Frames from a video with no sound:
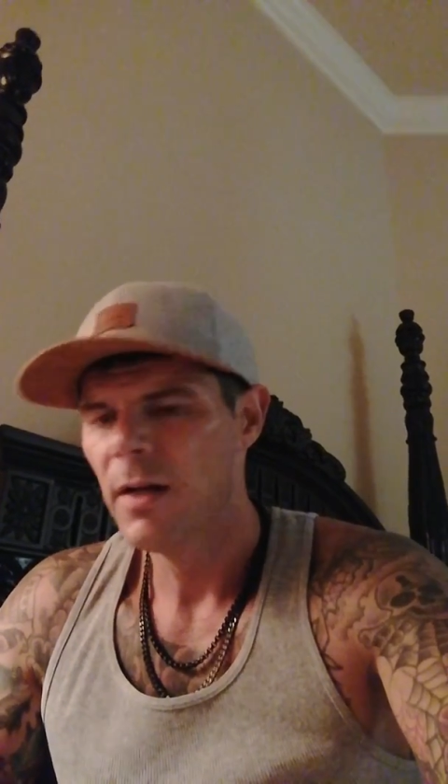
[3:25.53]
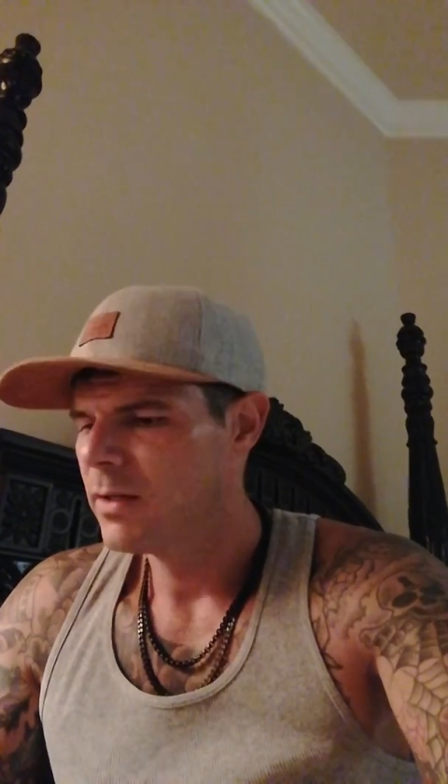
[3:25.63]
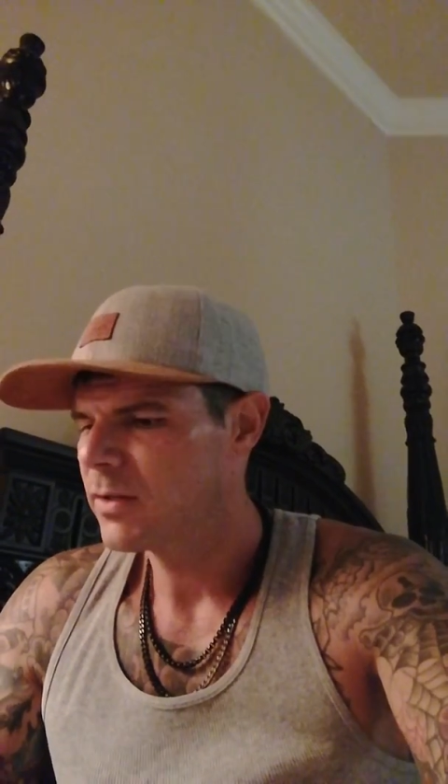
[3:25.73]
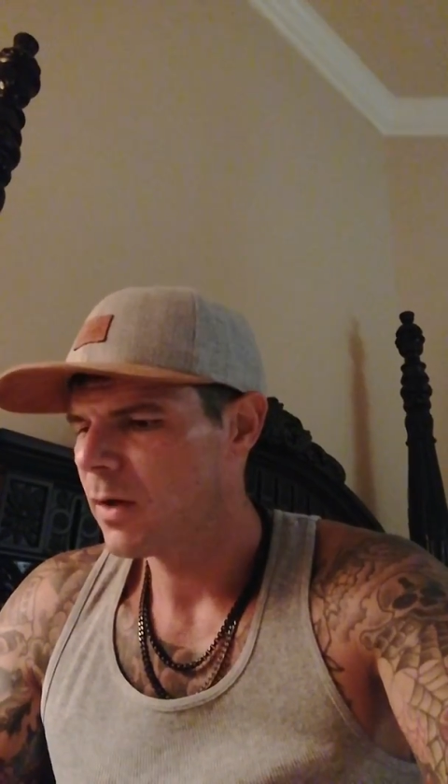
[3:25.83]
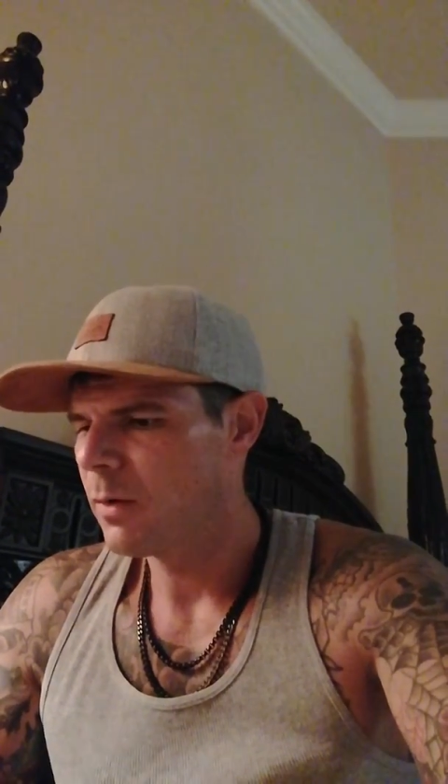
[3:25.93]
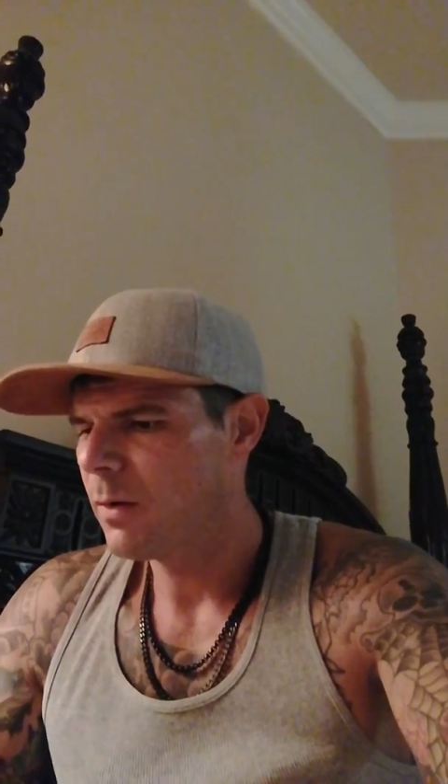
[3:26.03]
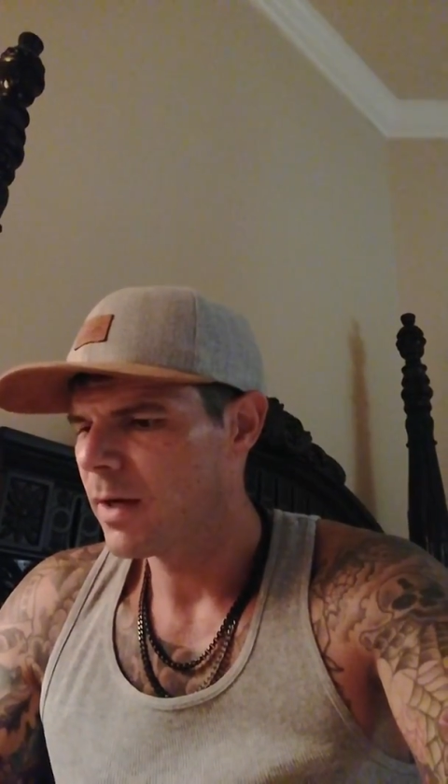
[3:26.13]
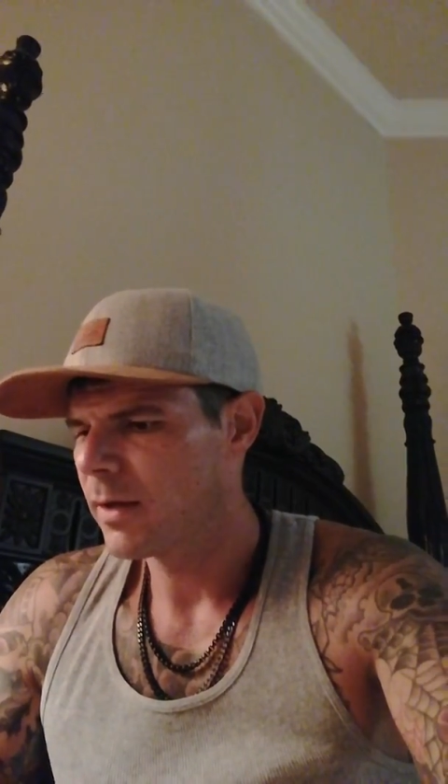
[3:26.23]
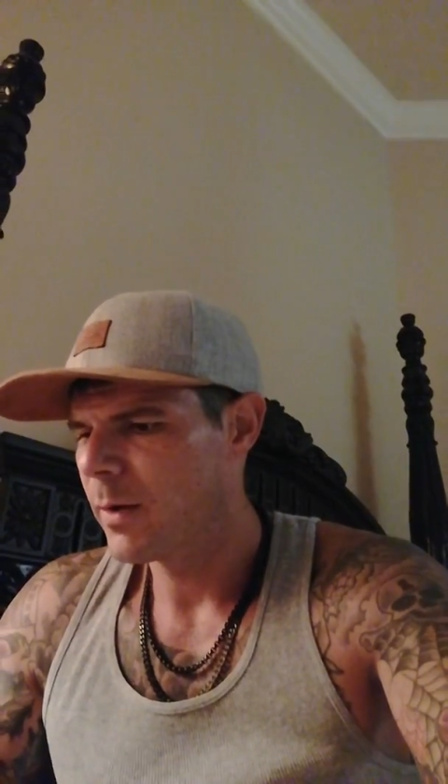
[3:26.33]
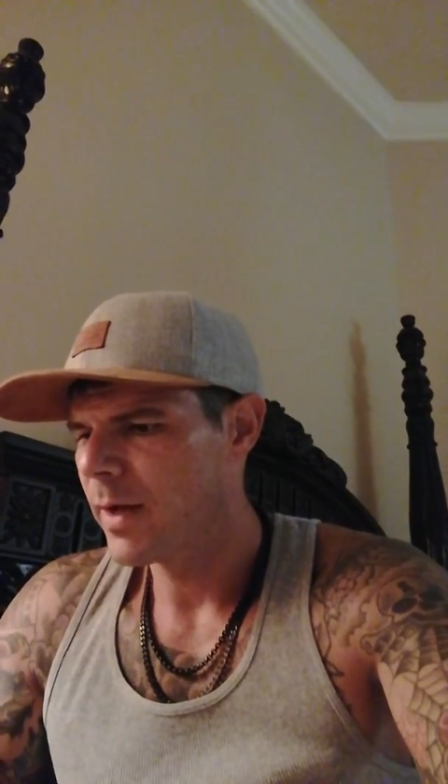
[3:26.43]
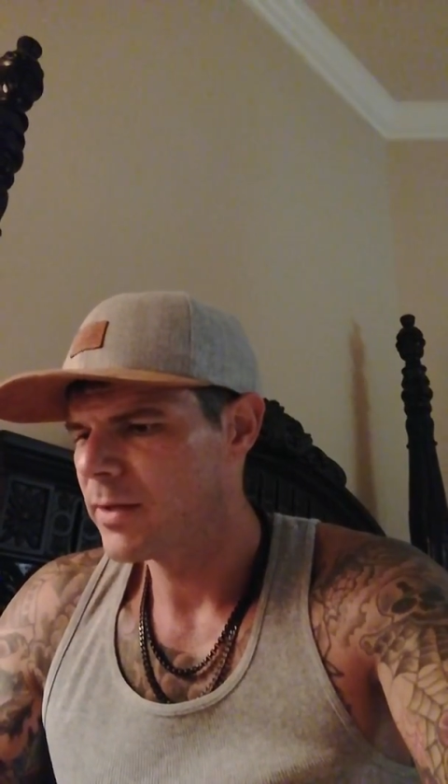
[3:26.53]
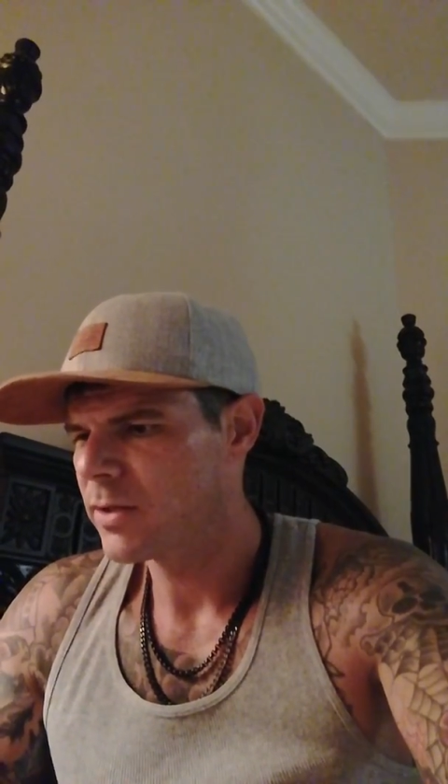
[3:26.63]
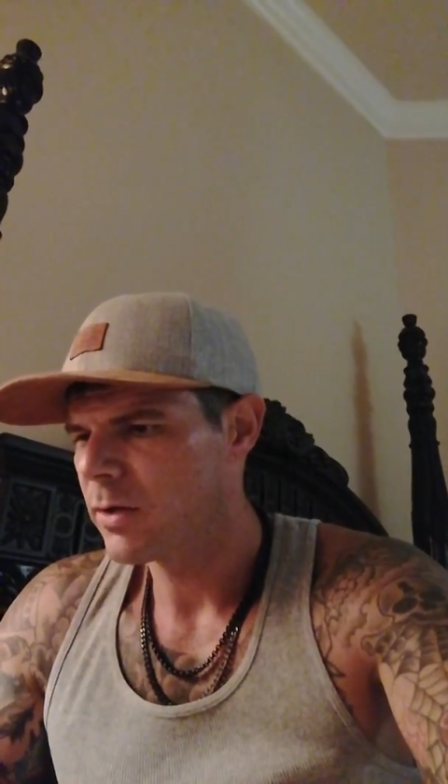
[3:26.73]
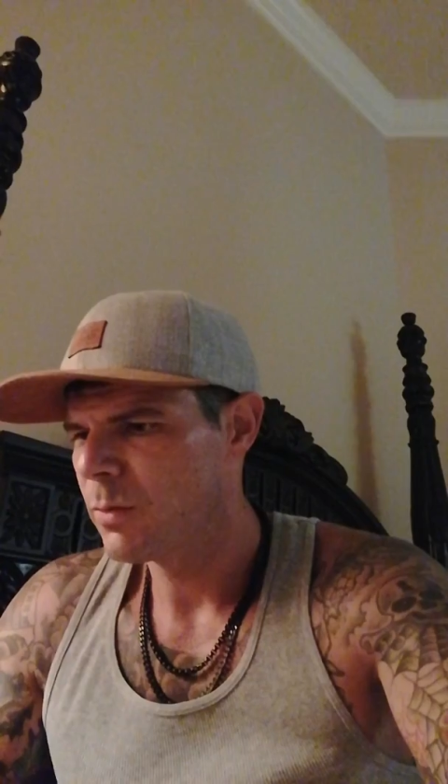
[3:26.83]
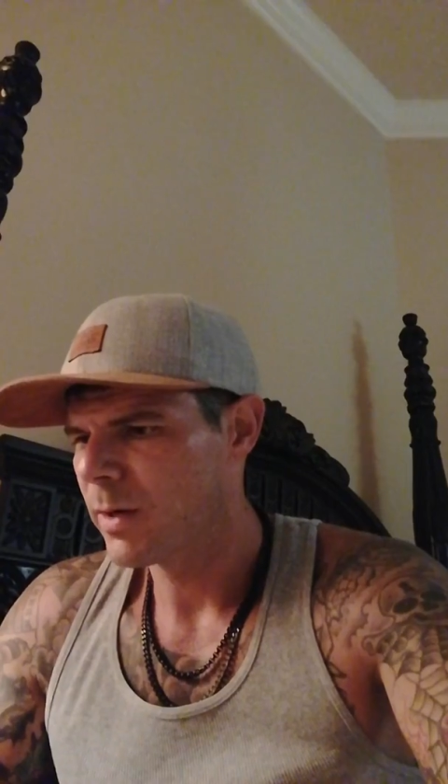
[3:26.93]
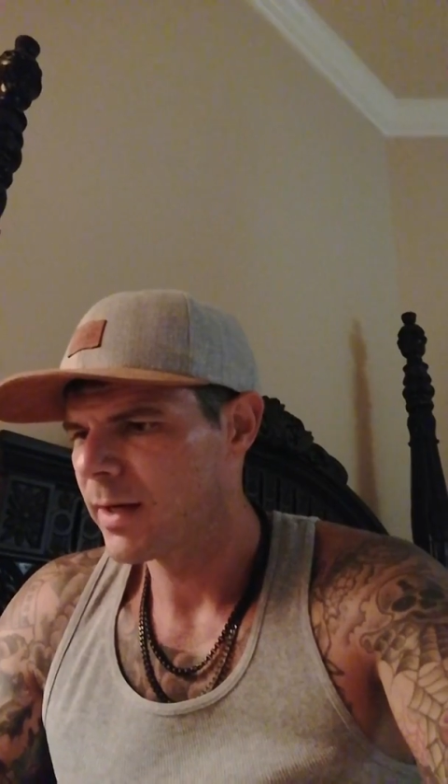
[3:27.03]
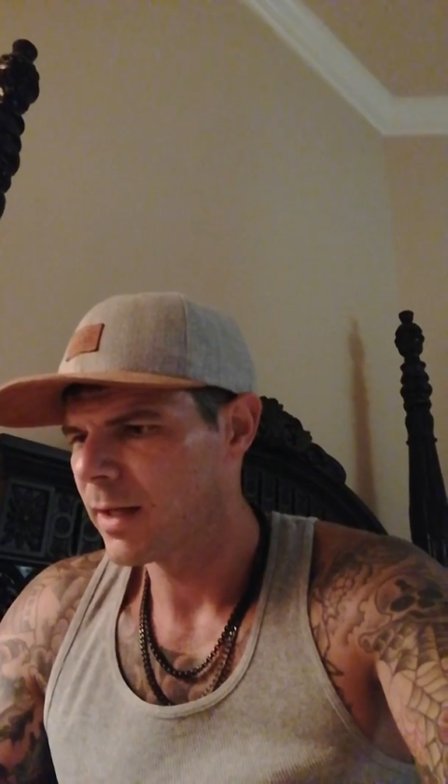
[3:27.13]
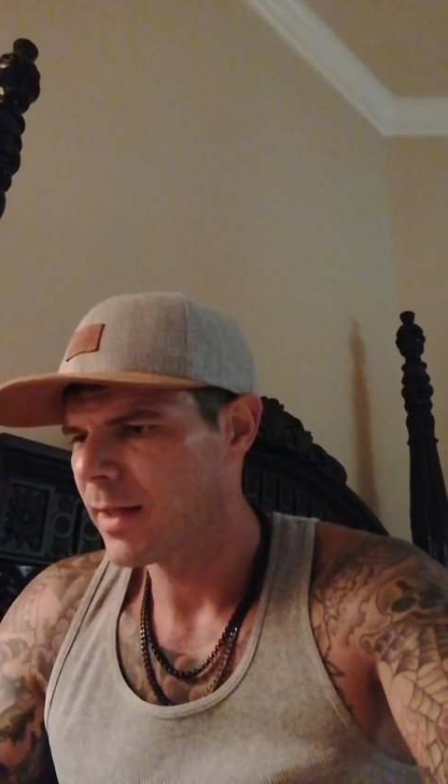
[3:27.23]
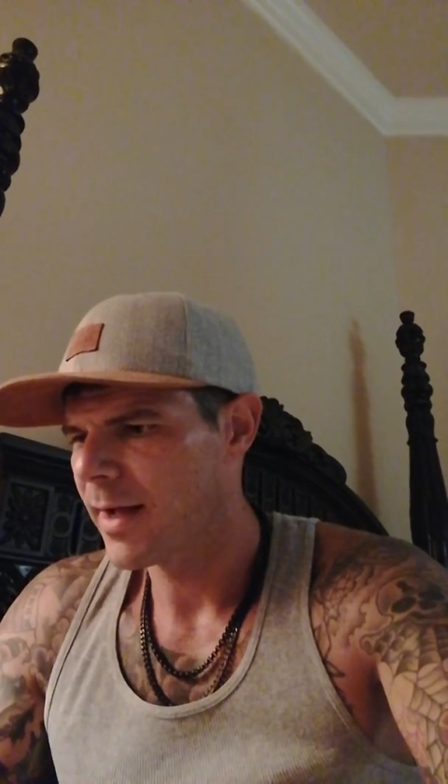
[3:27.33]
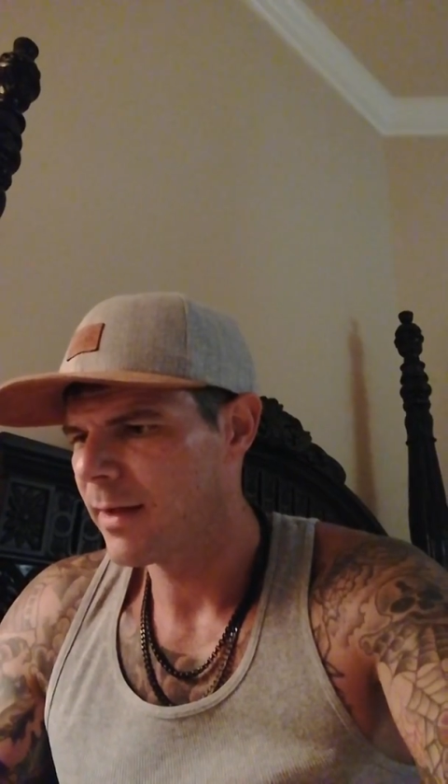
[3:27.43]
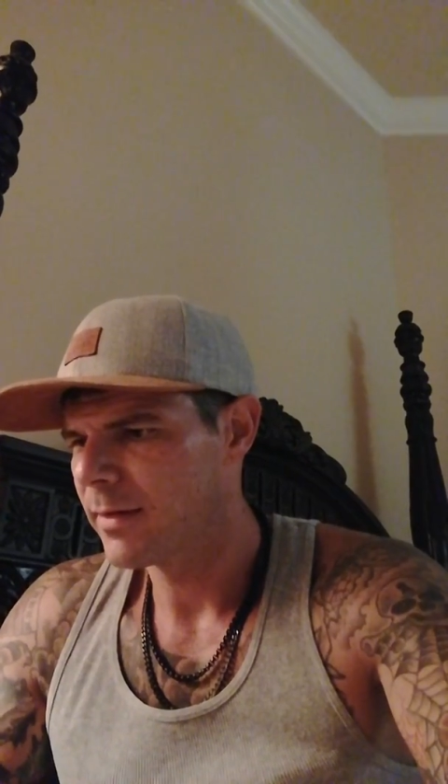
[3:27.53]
So I'll go ahead and show you what kind of cloud